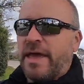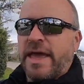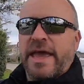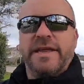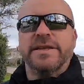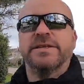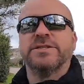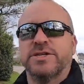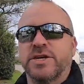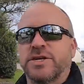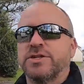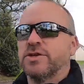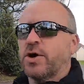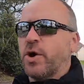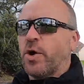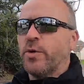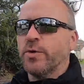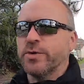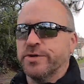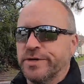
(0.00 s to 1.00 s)
into
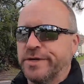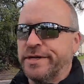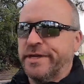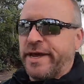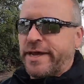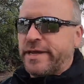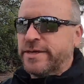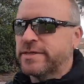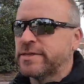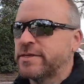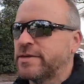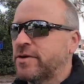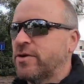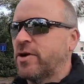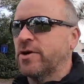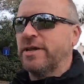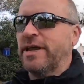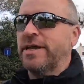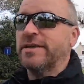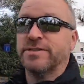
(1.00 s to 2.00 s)
olden days,
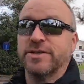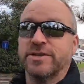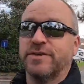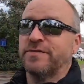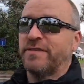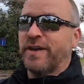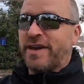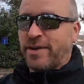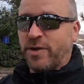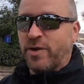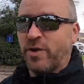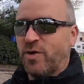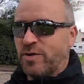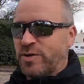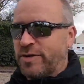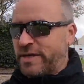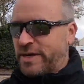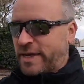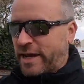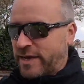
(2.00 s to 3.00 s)
or into very
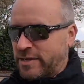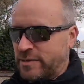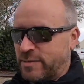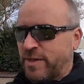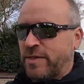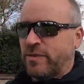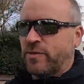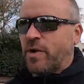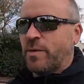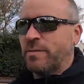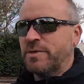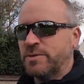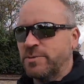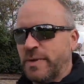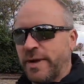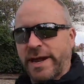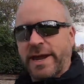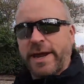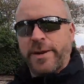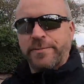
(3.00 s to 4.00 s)
olden days when the Romans
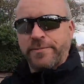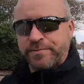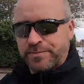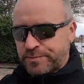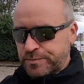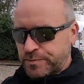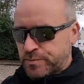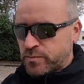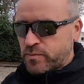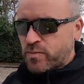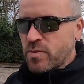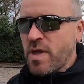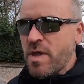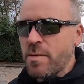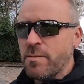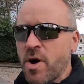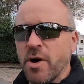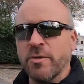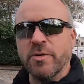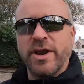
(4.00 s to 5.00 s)
were here.
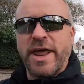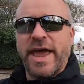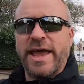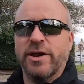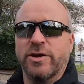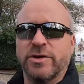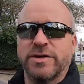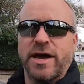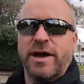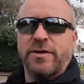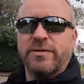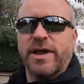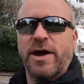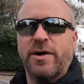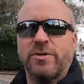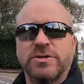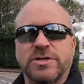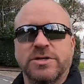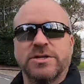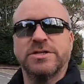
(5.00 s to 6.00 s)
But I'm going to head on down
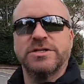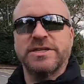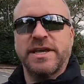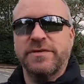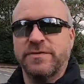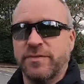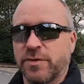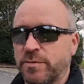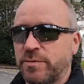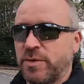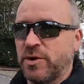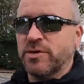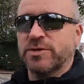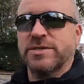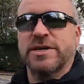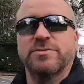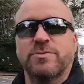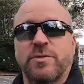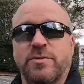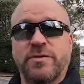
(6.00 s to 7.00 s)
now to the seafront, because
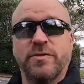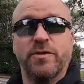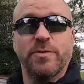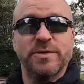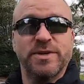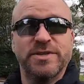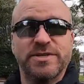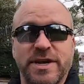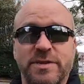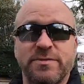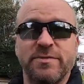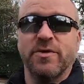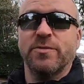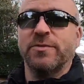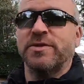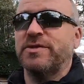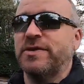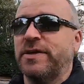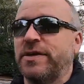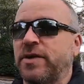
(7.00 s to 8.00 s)
that's what we've come to see. We've
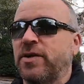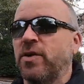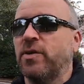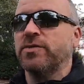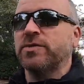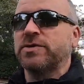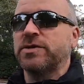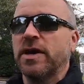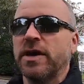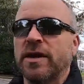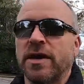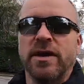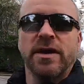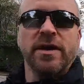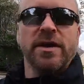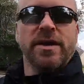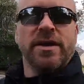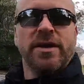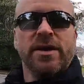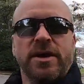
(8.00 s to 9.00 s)
come to see the coast.
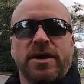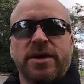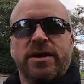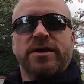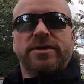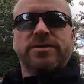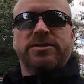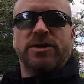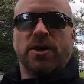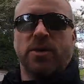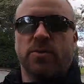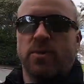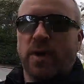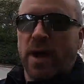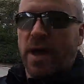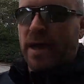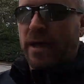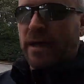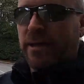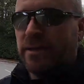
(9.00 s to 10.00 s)
So
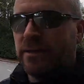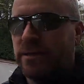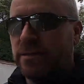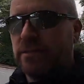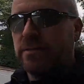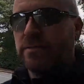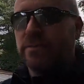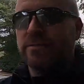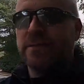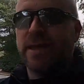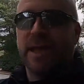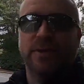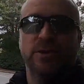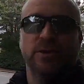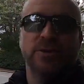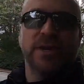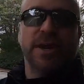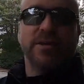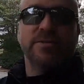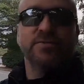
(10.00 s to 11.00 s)
head
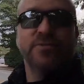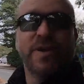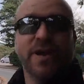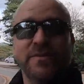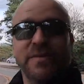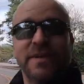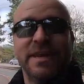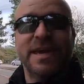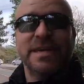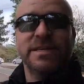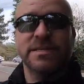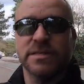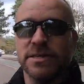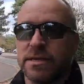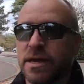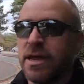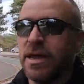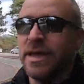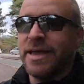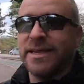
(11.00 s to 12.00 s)
on down to Ravenglass
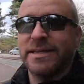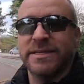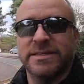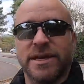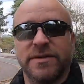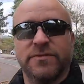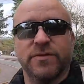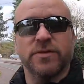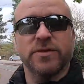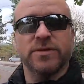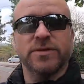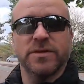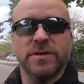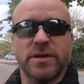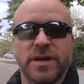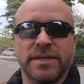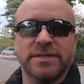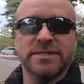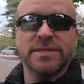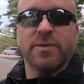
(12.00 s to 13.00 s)
seafront
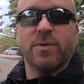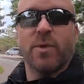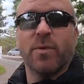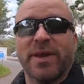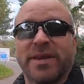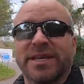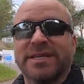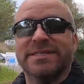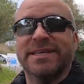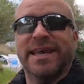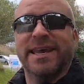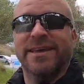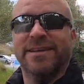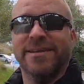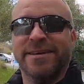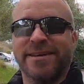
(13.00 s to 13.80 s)
and see what we can see.